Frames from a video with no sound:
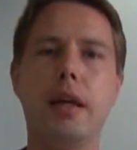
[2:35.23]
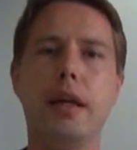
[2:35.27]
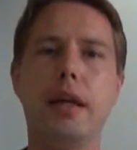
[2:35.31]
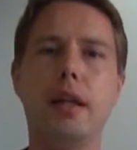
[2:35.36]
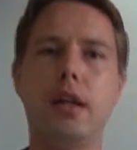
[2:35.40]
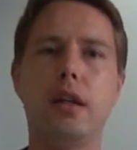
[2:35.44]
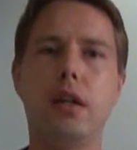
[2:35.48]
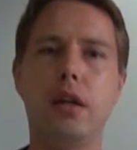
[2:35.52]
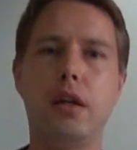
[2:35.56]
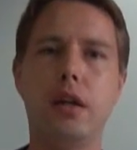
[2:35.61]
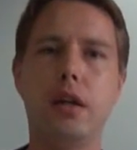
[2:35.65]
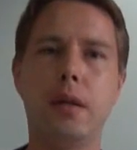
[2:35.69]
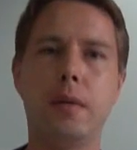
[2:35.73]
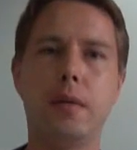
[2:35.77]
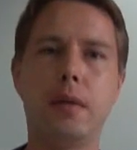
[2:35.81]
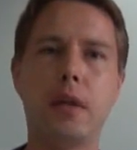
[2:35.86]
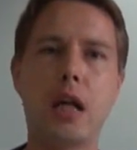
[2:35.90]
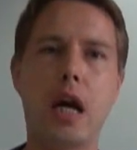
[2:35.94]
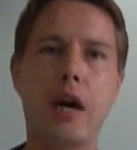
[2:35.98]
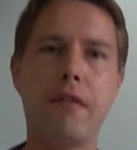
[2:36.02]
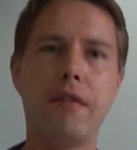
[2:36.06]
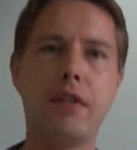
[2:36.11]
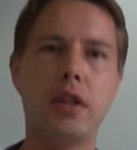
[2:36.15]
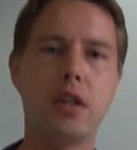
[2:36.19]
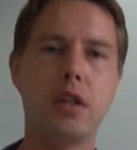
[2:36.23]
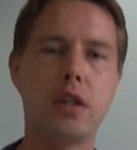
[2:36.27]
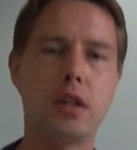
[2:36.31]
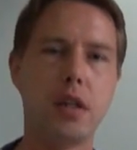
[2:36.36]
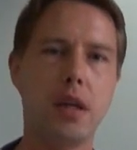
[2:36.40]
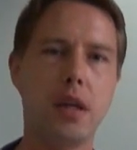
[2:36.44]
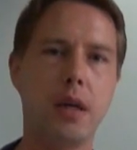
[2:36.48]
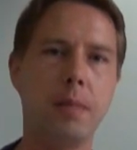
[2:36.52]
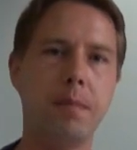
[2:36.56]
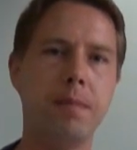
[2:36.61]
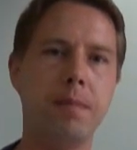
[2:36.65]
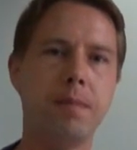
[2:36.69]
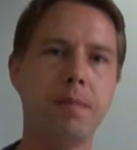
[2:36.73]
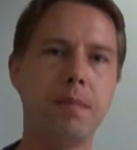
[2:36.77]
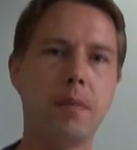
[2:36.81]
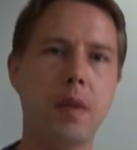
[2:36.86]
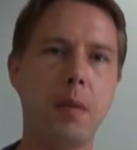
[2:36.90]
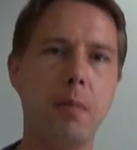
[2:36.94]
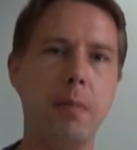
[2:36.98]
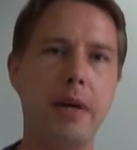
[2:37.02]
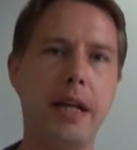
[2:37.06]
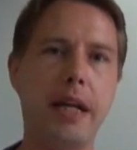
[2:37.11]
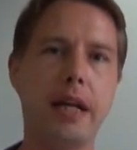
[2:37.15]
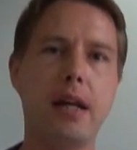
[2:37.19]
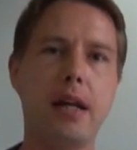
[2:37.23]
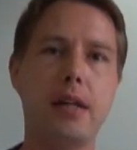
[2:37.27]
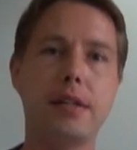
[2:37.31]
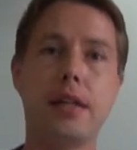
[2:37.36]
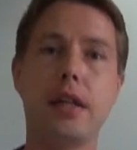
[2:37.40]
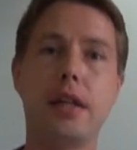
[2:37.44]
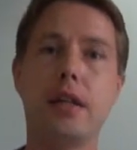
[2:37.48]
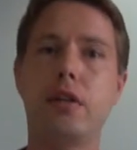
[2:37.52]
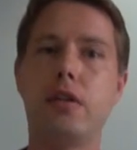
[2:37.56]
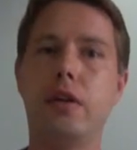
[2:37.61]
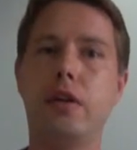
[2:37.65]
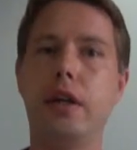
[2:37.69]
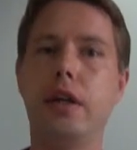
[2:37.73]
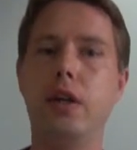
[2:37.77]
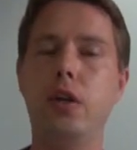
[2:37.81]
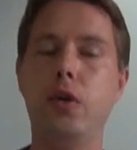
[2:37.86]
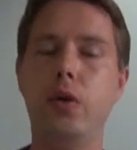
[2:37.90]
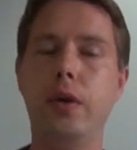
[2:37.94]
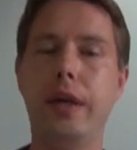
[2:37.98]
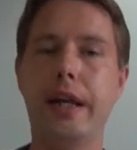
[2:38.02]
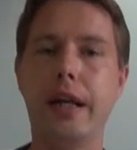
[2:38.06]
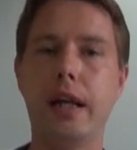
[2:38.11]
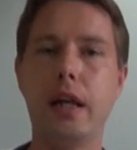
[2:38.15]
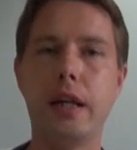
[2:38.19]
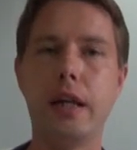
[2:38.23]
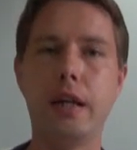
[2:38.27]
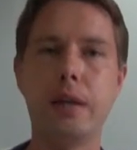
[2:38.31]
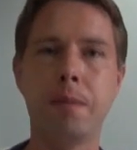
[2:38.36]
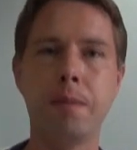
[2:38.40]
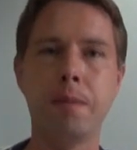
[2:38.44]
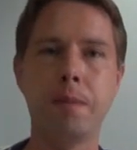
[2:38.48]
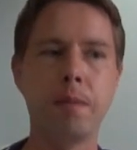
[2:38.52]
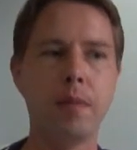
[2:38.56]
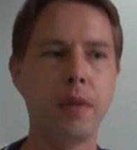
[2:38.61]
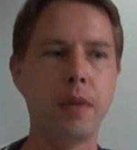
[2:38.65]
in the Tufts Medical Center in New England,